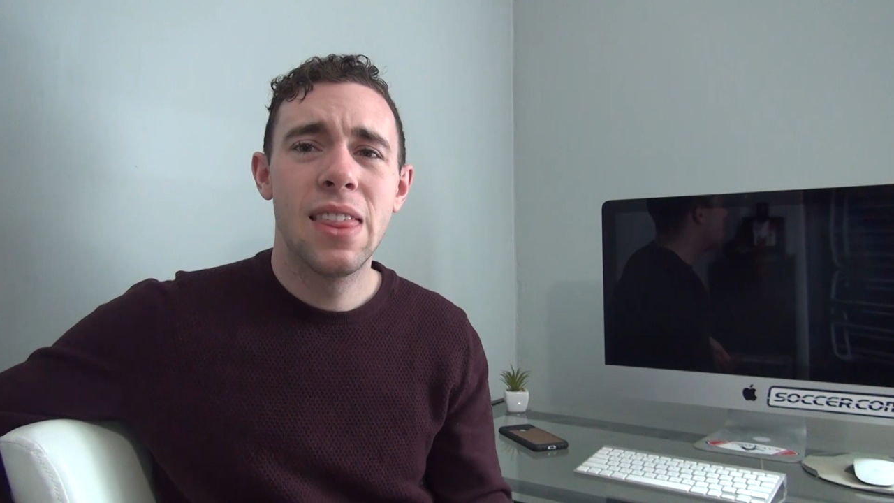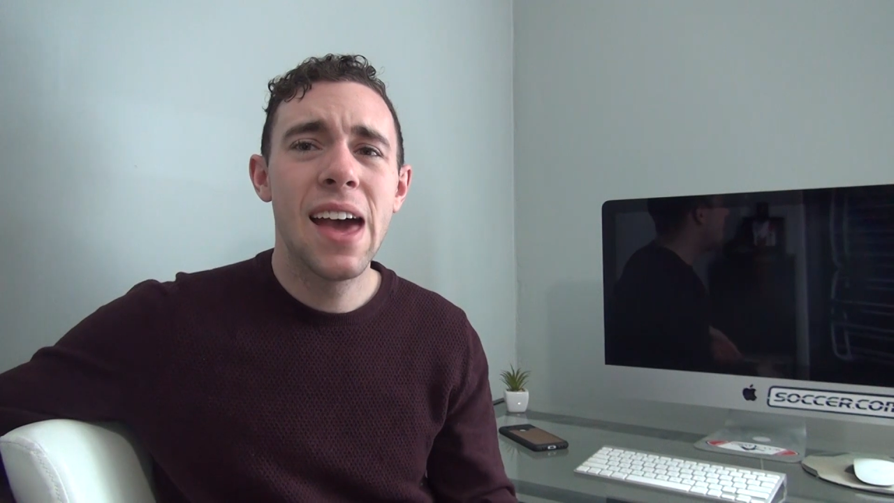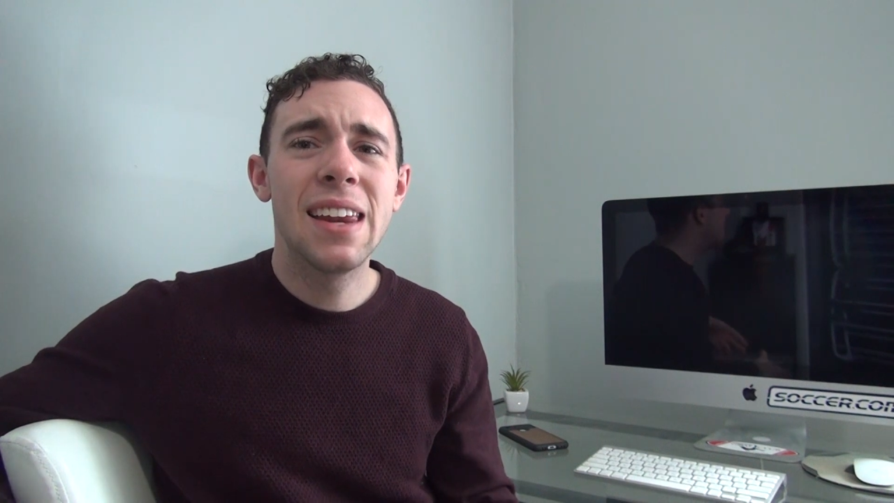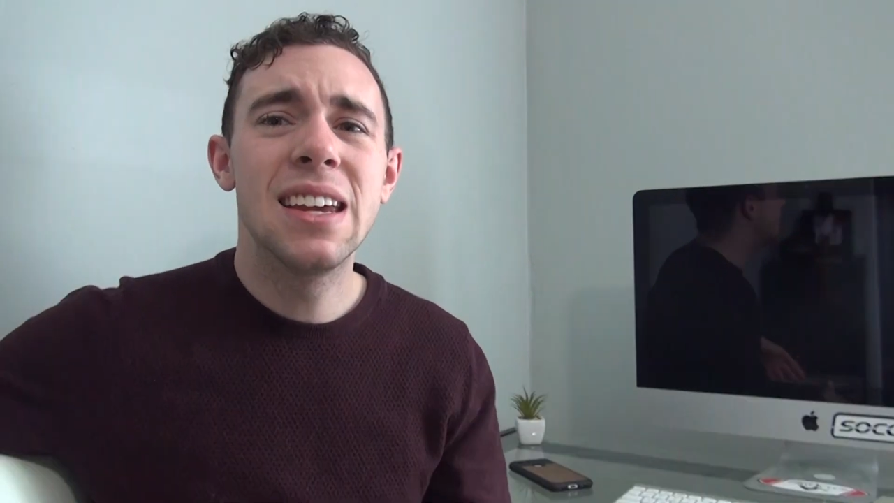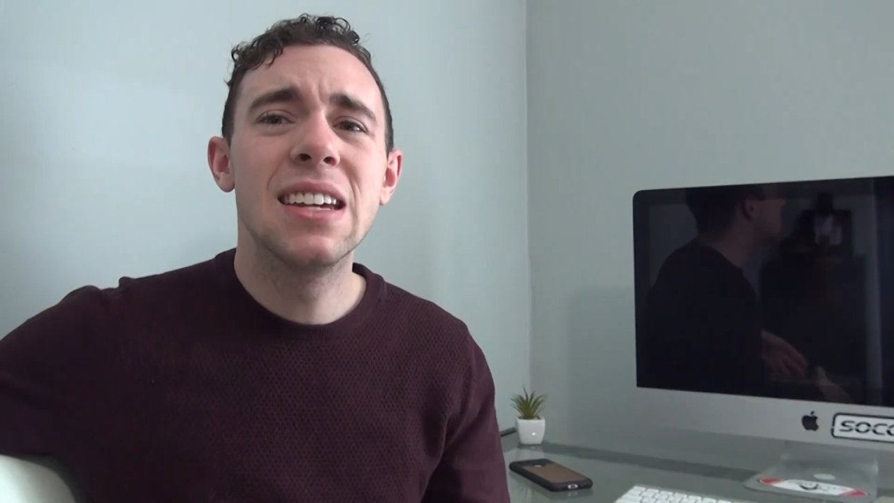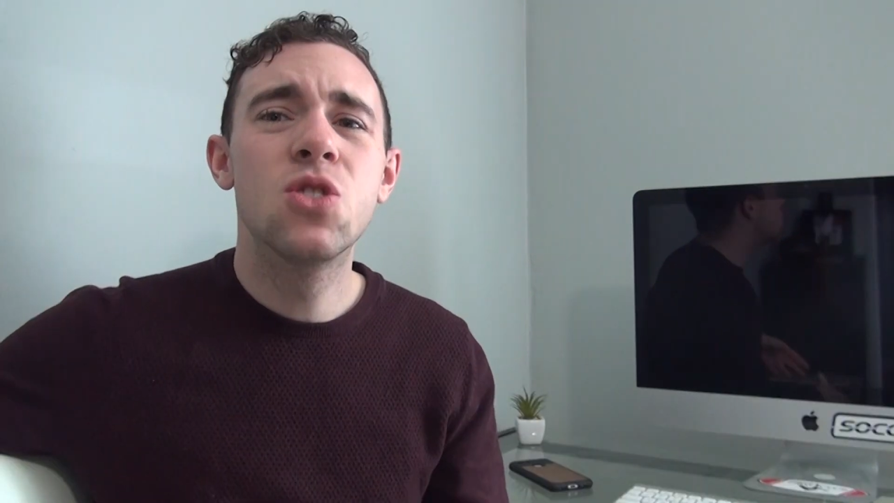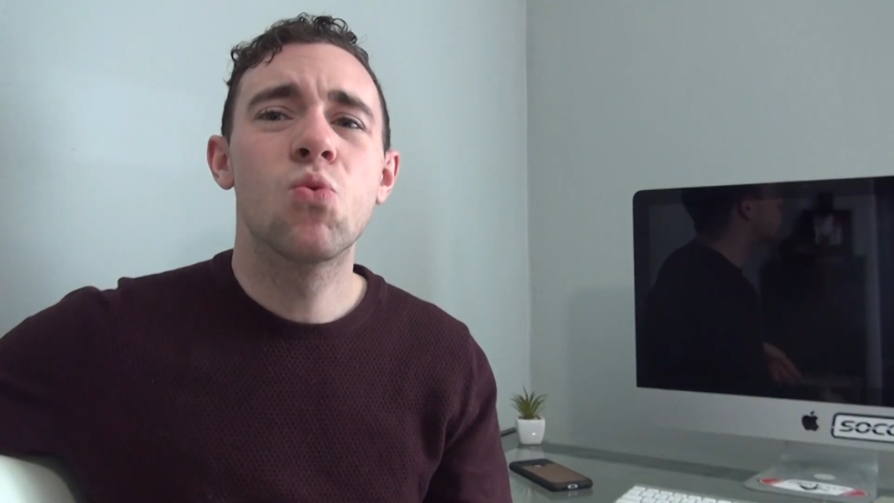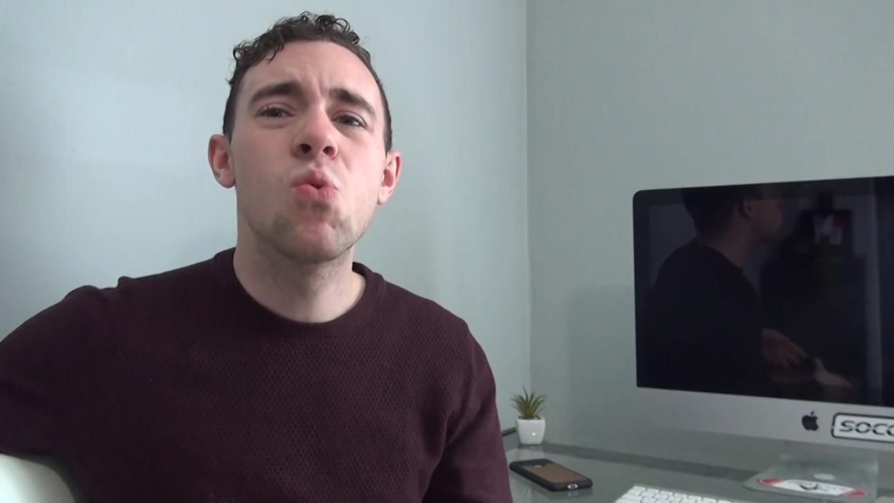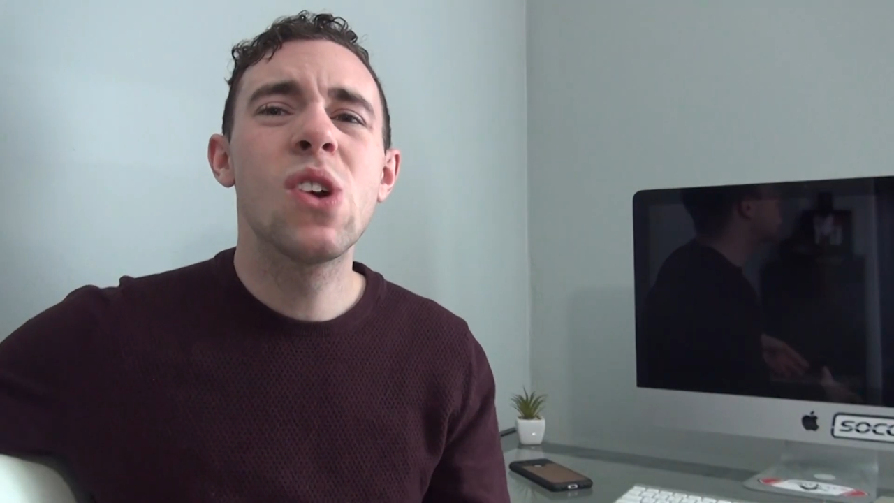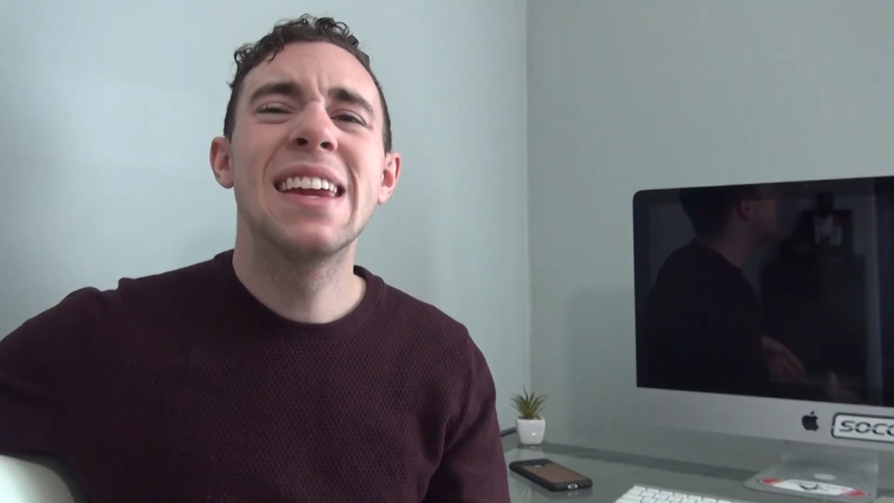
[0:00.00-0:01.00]
That is
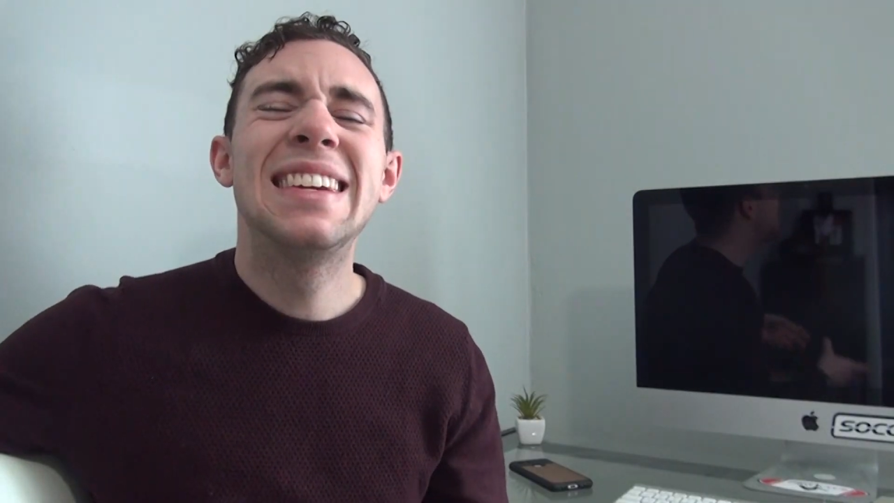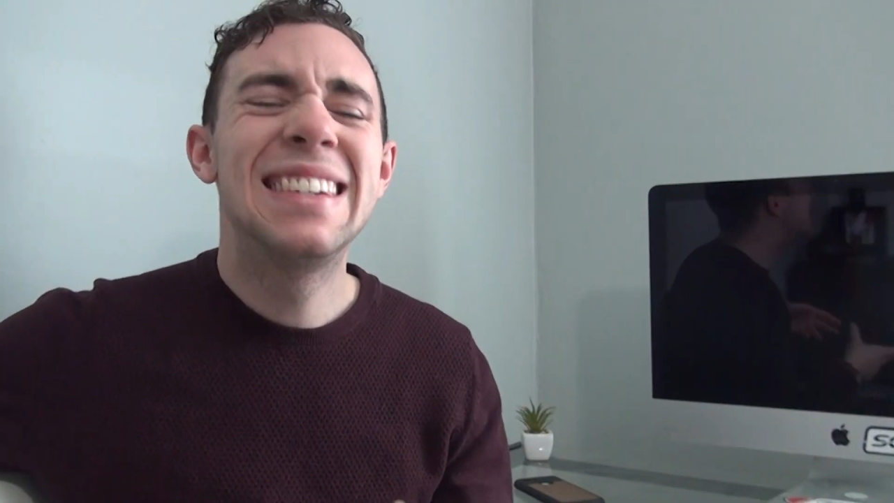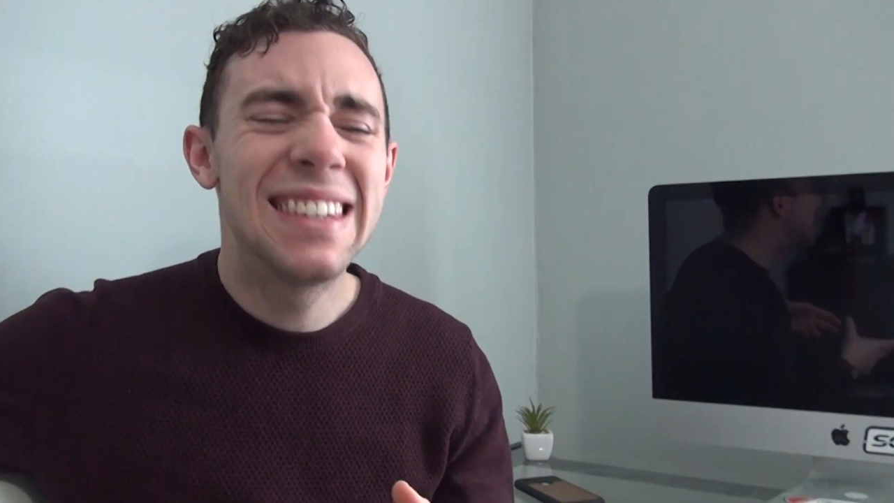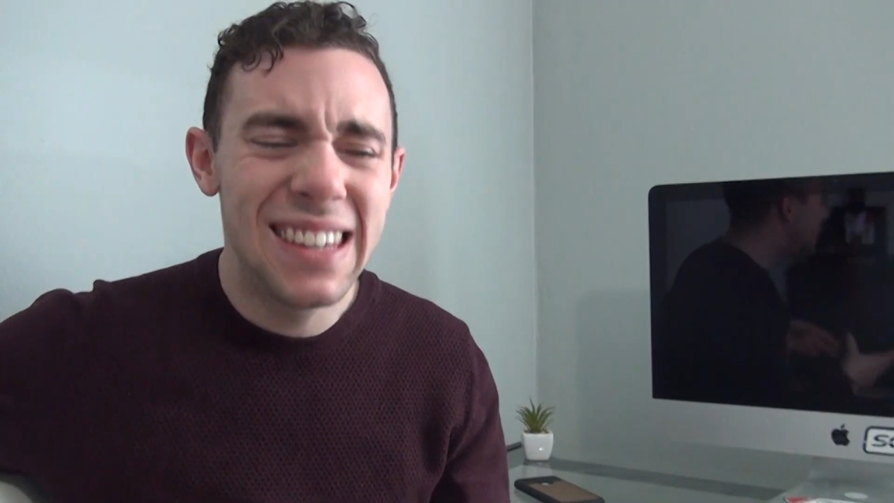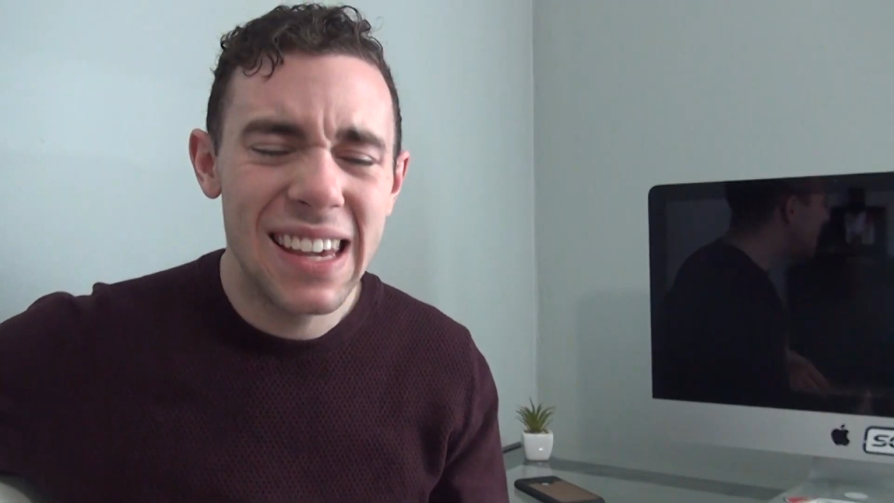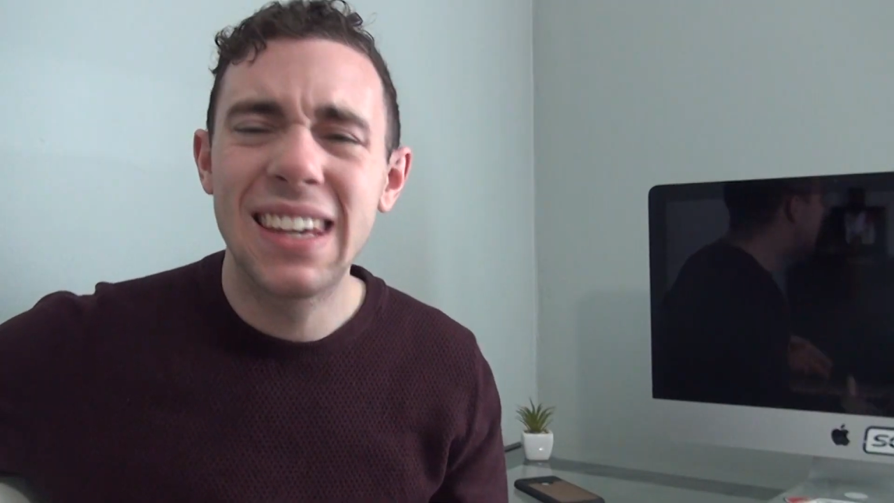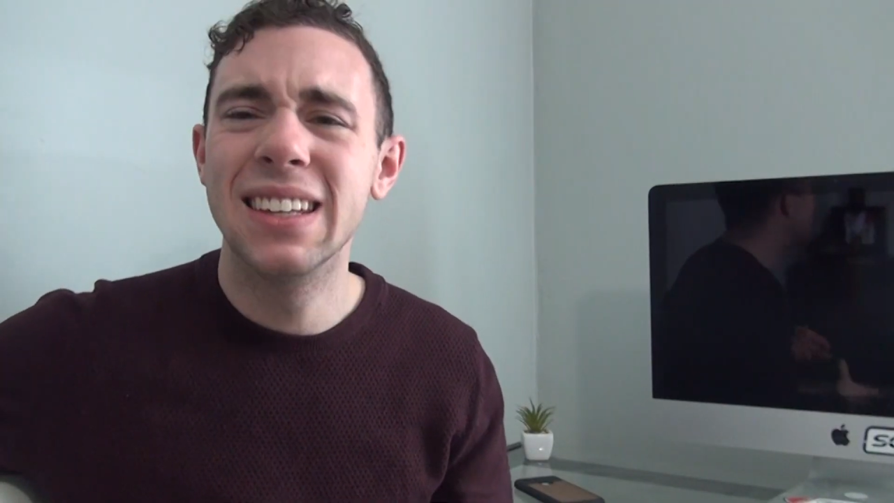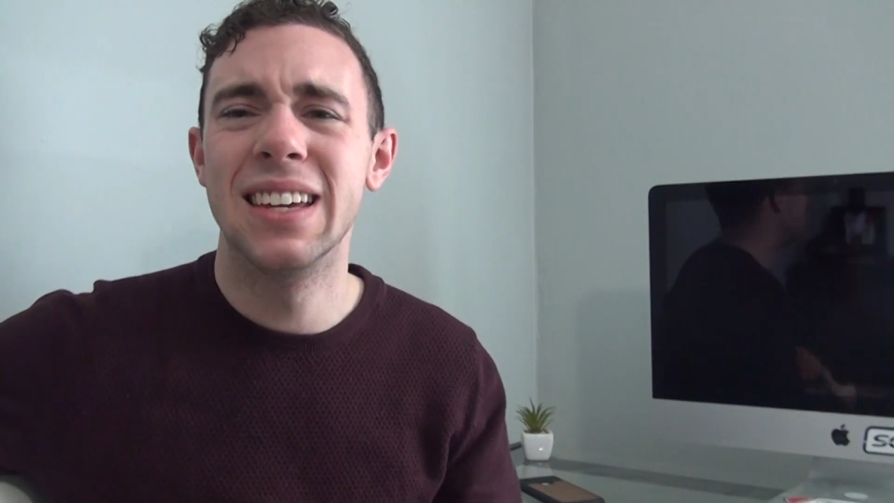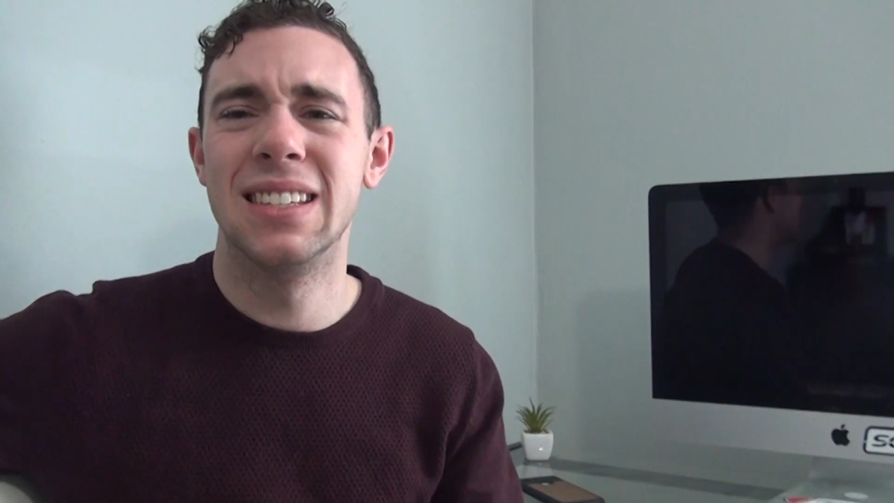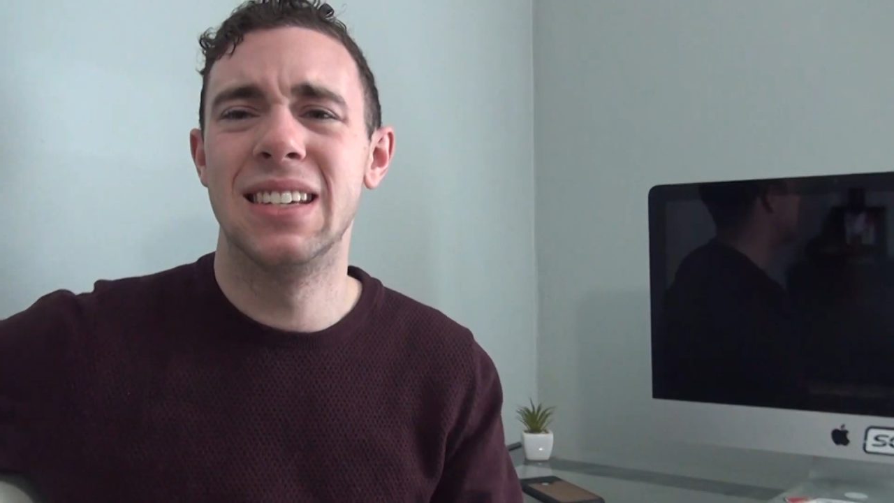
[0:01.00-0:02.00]

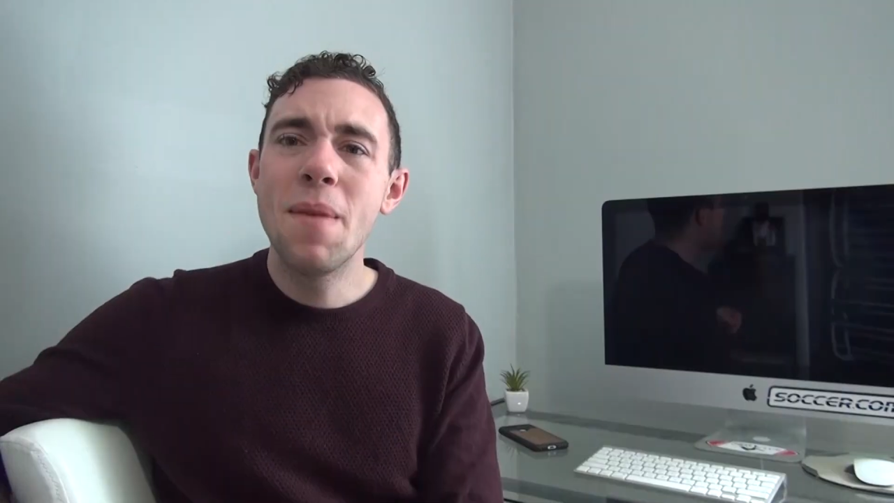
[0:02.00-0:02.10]
ridiculous.